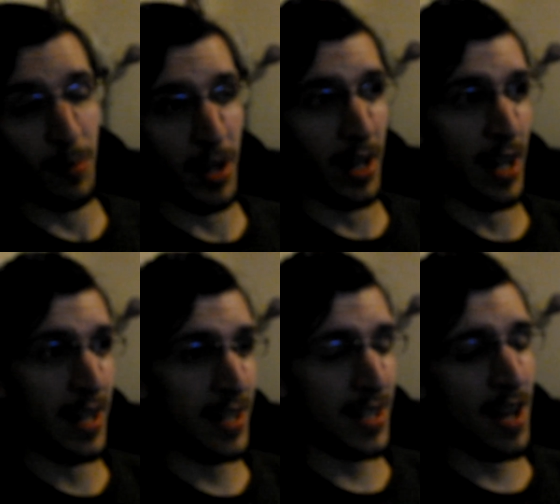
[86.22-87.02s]
I mean. It
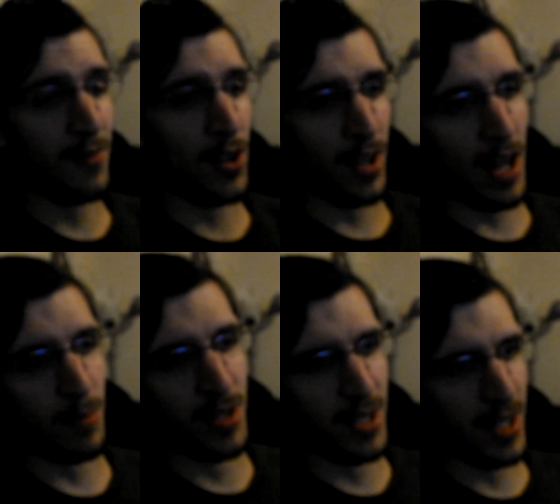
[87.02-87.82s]
doesn't have all the
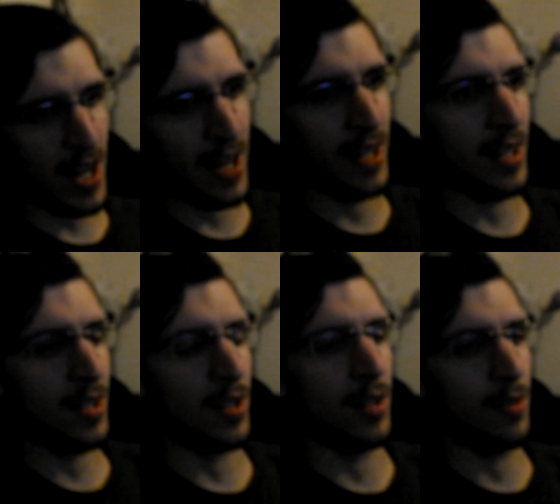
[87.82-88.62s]
options that I need
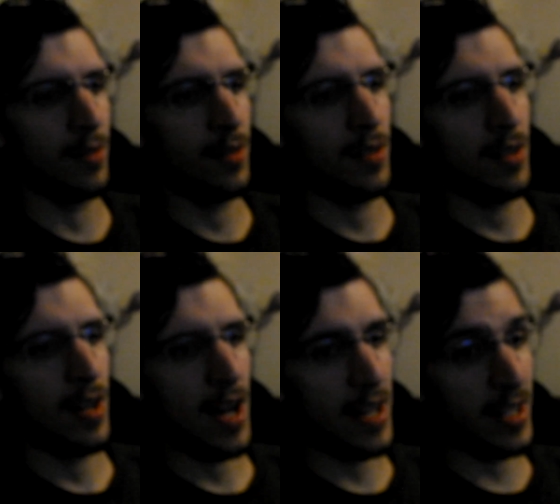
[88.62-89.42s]
to
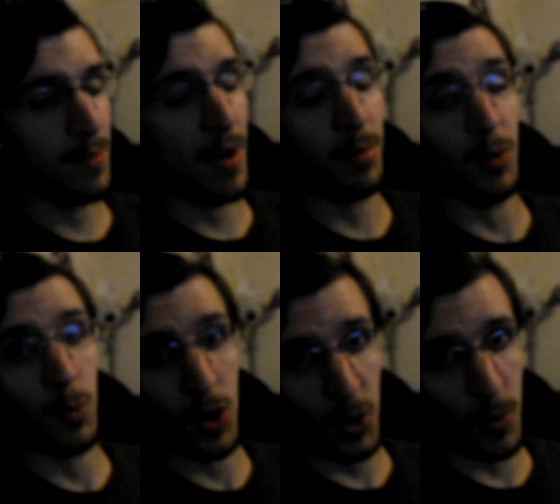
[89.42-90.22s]
I need to be able to
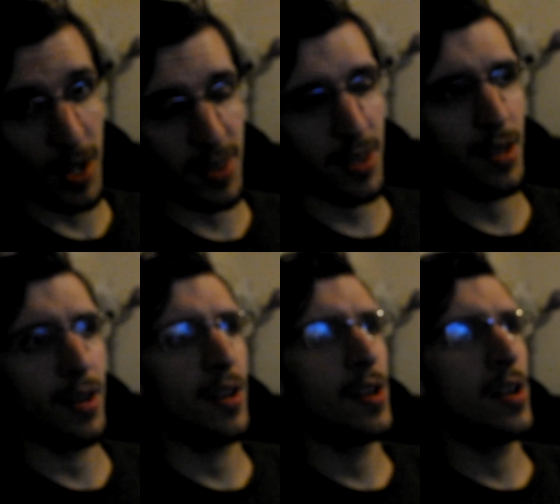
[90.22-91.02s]
work with.
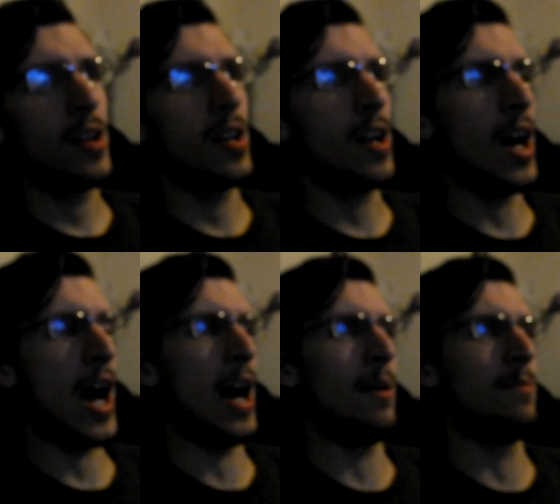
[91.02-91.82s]

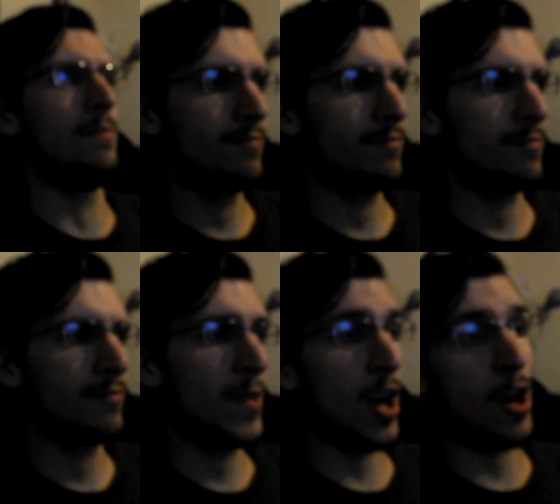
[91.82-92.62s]
Um,
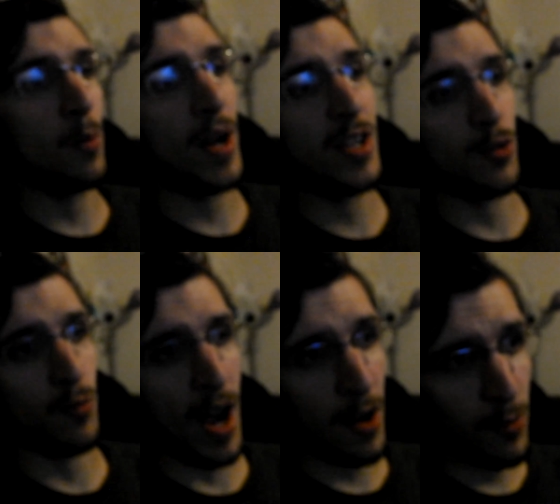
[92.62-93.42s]
there are ways
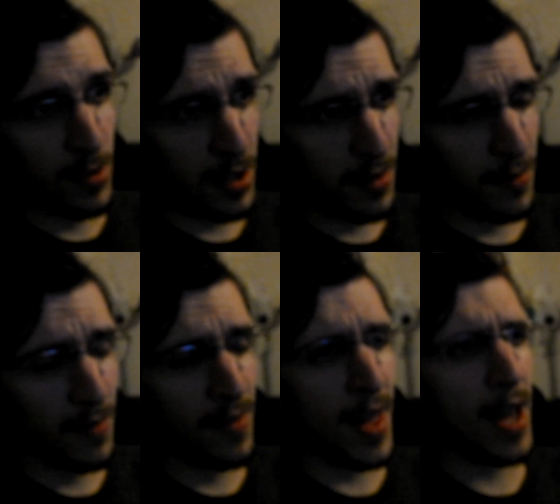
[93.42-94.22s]
around
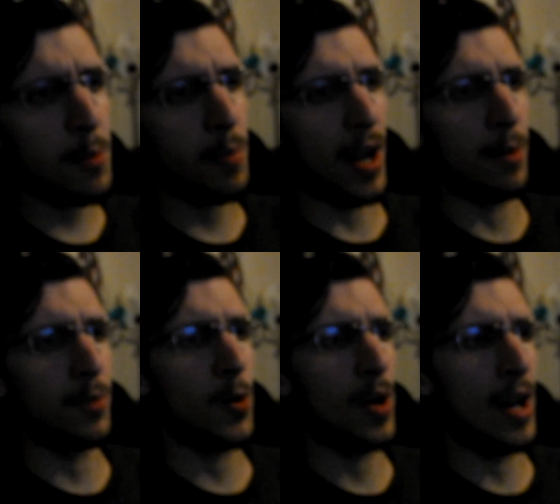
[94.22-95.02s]
that, but I'm
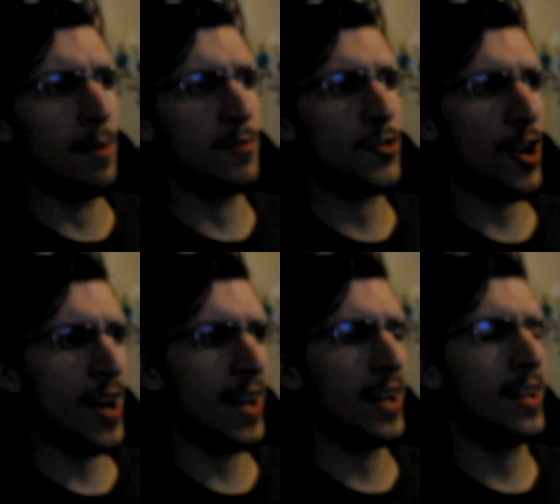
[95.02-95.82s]
go- I'm
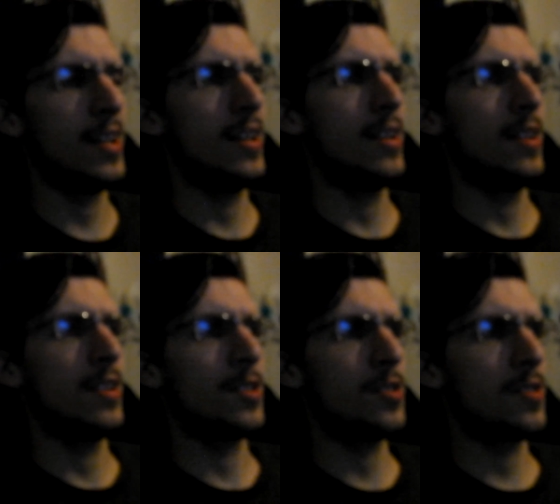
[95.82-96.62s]
trying
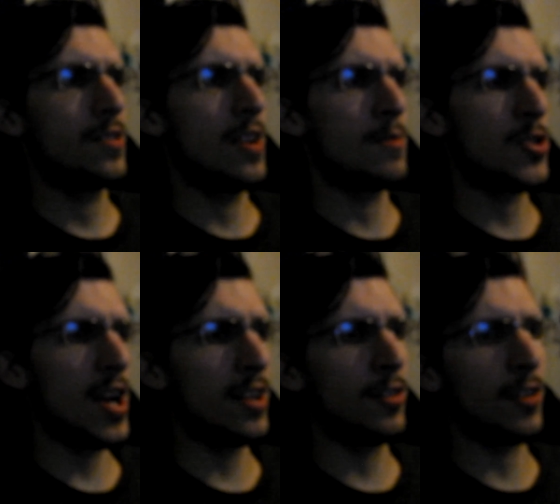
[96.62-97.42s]
I'm
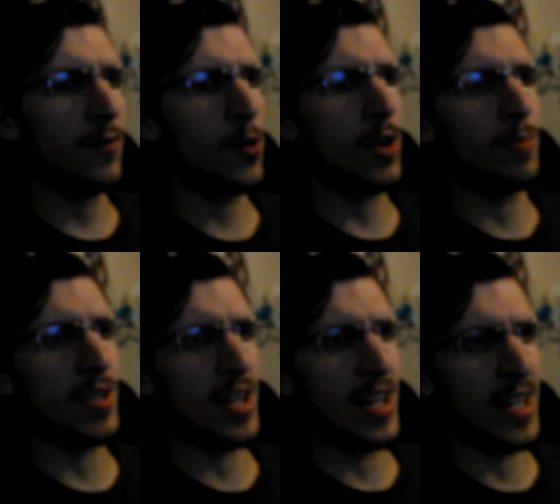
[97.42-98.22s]
trying to look for
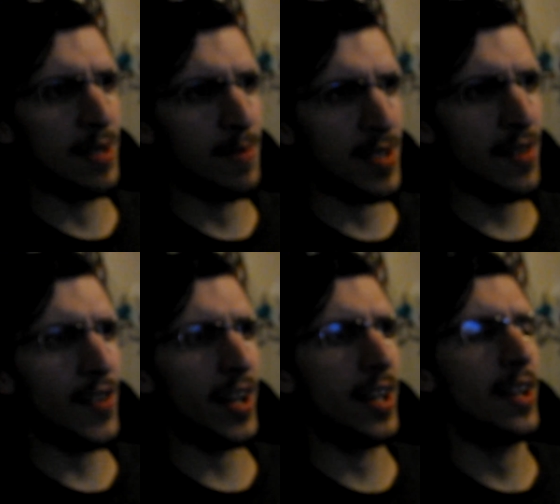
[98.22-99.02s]
a, a
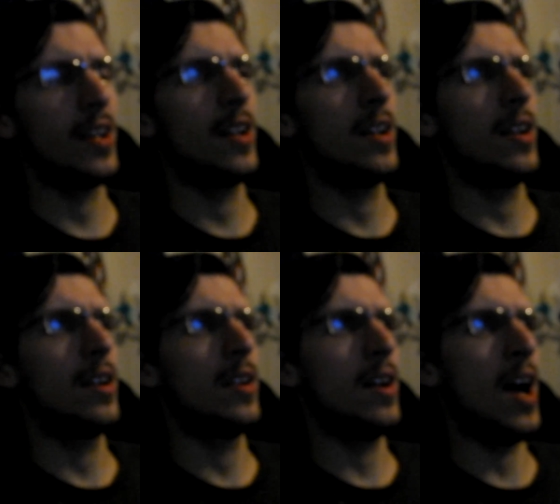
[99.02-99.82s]
specific
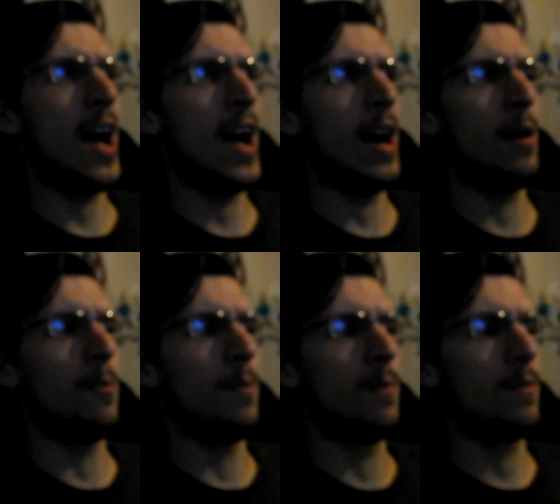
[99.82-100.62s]

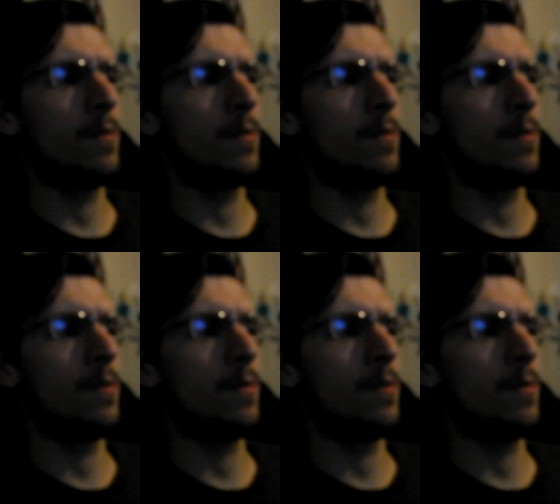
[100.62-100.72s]
um,